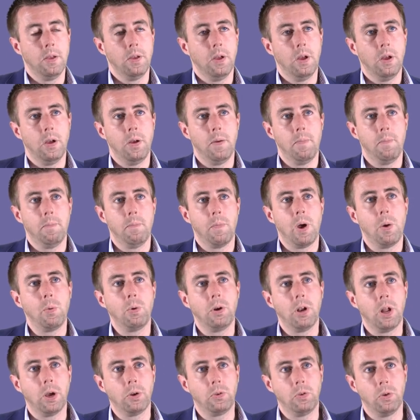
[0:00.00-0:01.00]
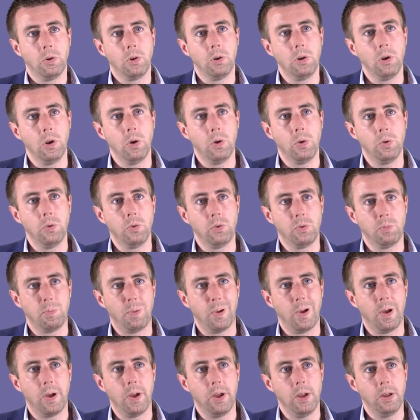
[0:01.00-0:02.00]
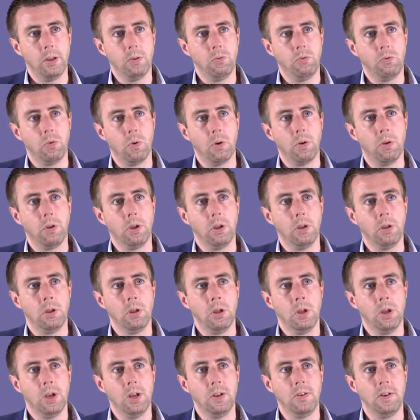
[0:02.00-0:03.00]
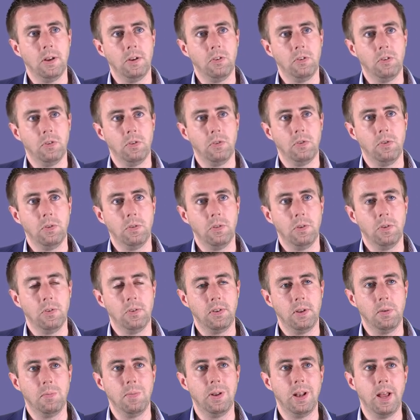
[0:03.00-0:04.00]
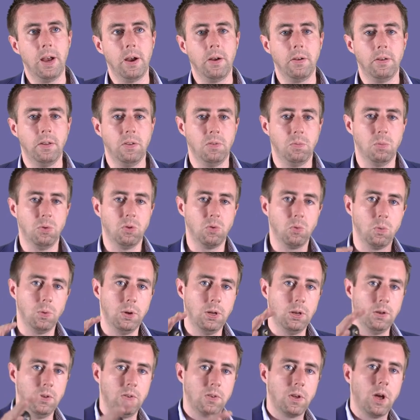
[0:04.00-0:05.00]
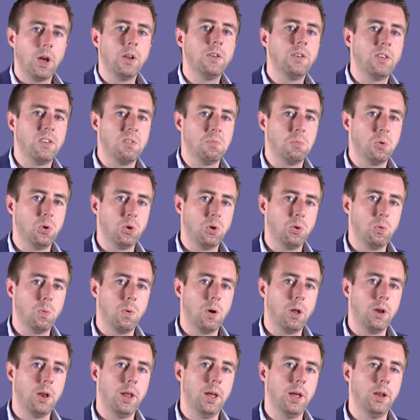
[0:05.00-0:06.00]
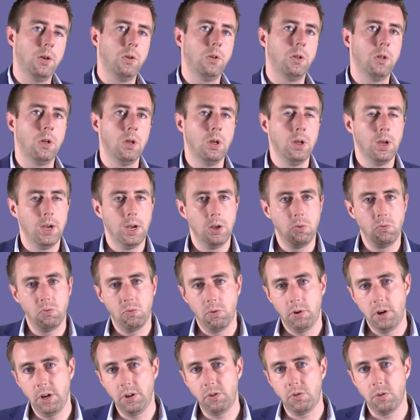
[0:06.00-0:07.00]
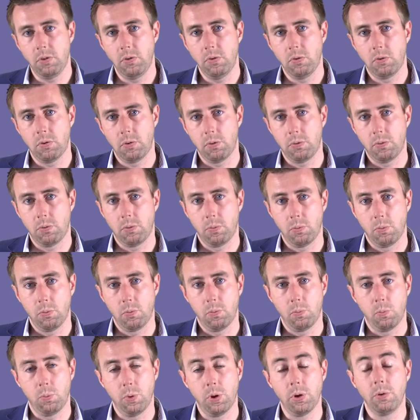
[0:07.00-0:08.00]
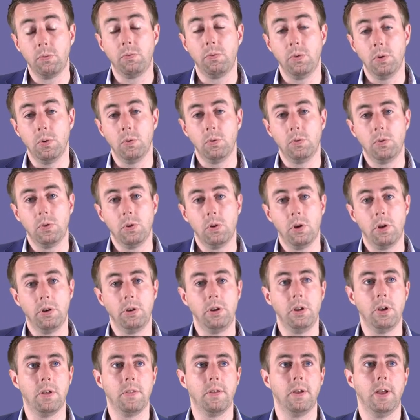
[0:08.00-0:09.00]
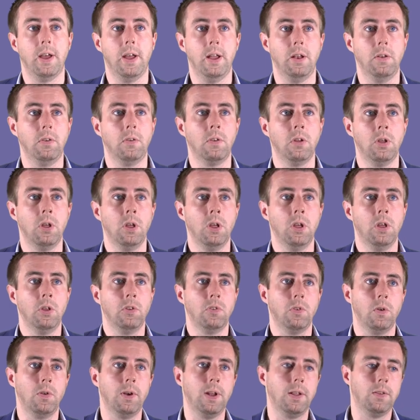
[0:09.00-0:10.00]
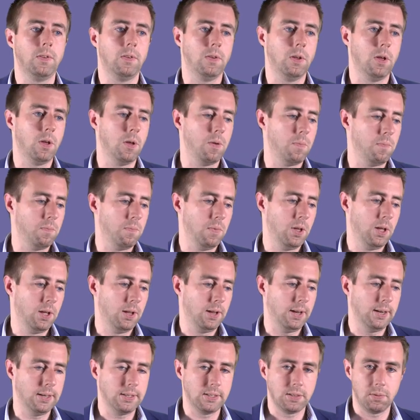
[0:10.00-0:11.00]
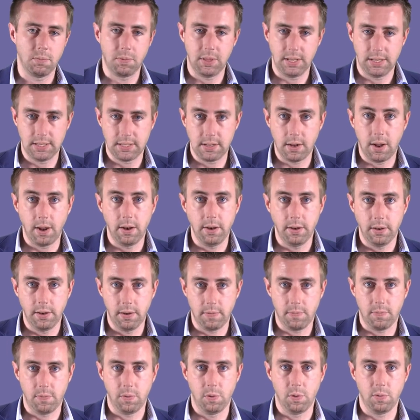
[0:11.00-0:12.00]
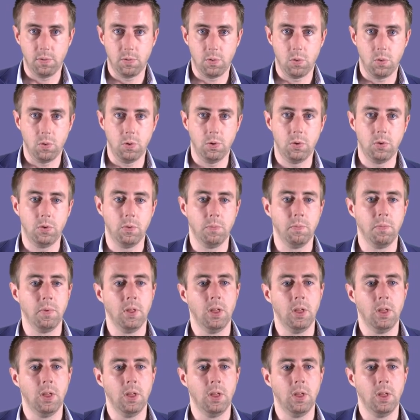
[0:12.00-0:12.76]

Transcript: I would like to close by drawing attention to the similarities between scientism on the one hand and religion or worldviews on the other hand. So that's something slightly different, of course.